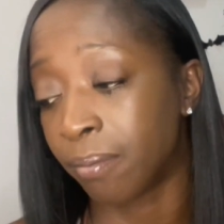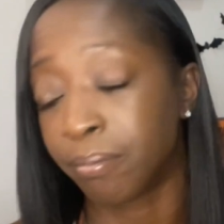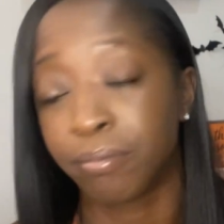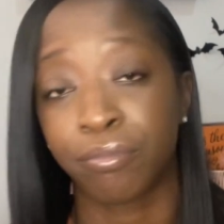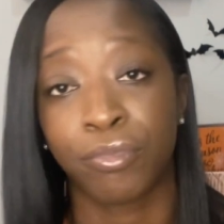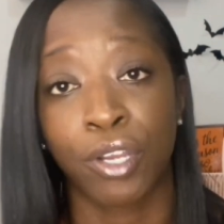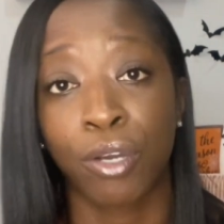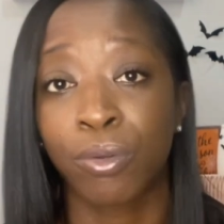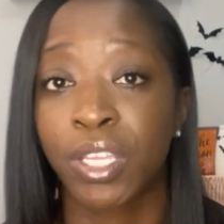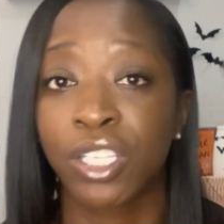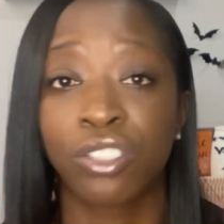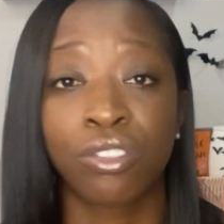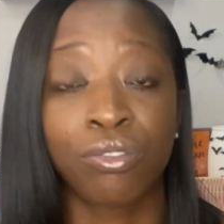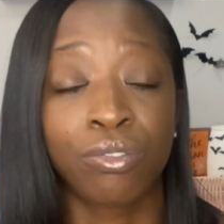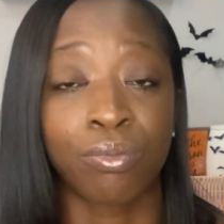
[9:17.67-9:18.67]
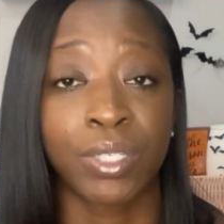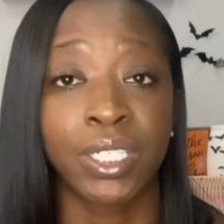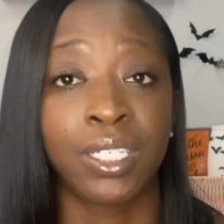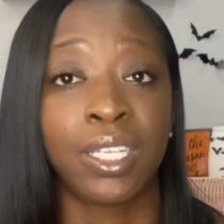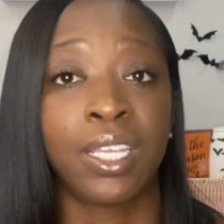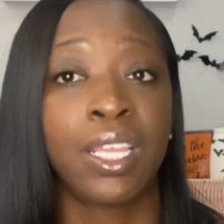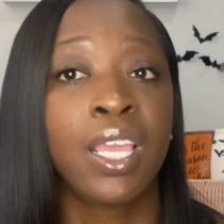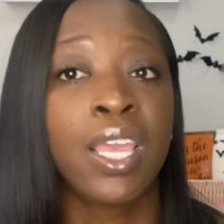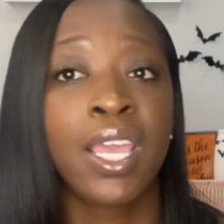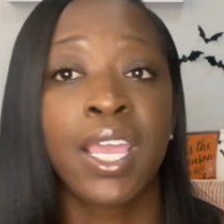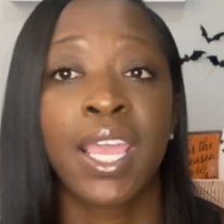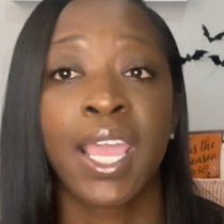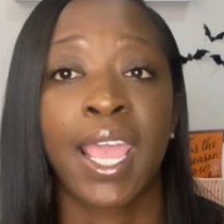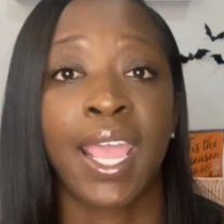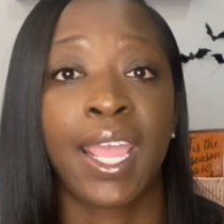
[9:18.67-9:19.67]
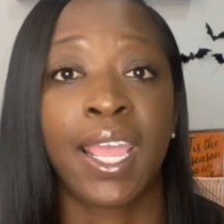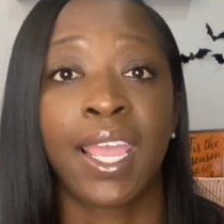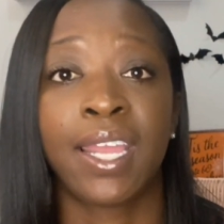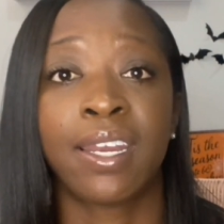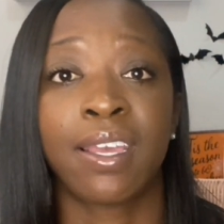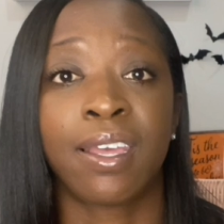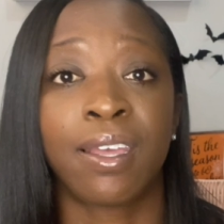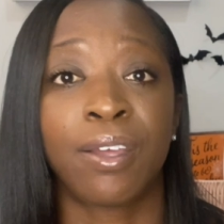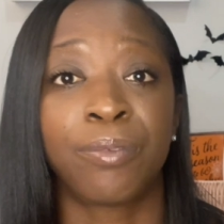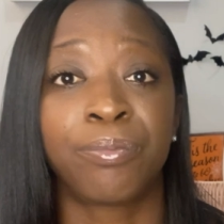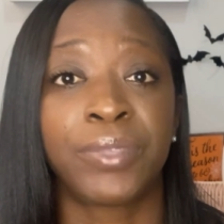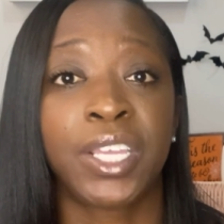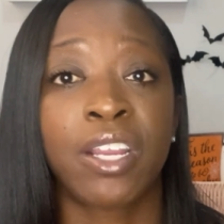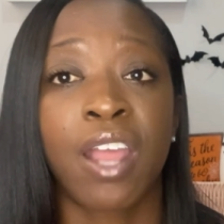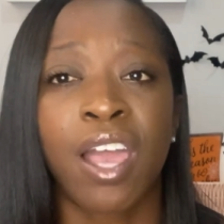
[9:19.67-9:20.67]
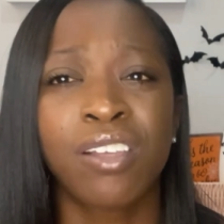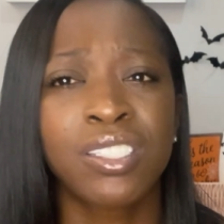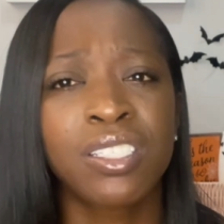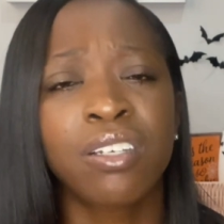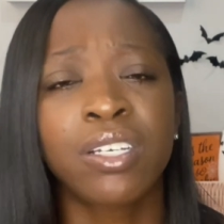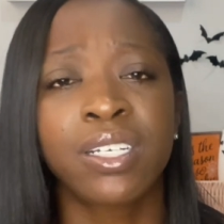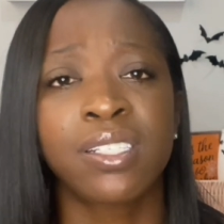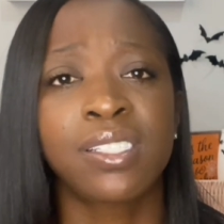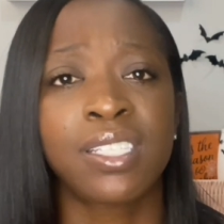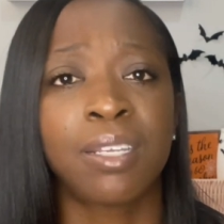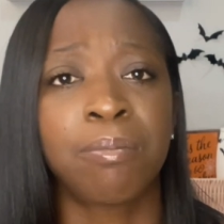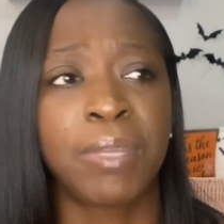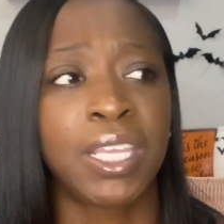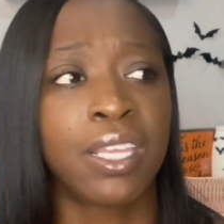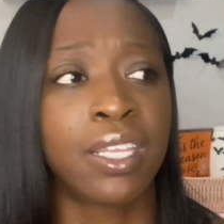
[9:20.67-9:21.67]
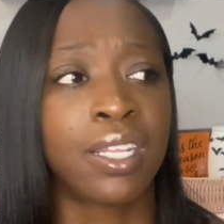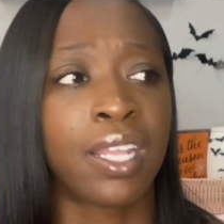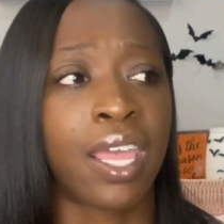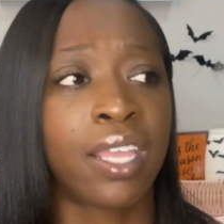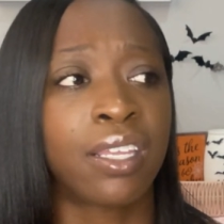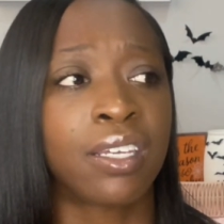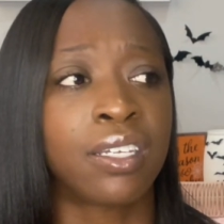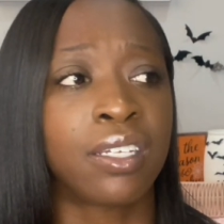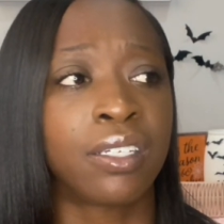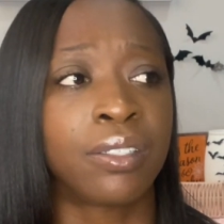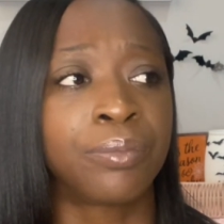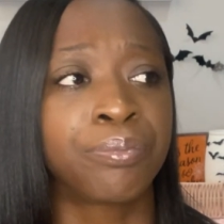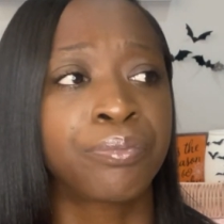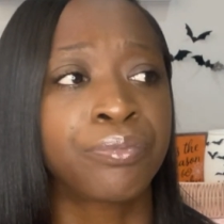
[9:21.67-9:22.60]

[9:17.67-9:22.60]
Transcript: No issues really. And they're also gonna send me like a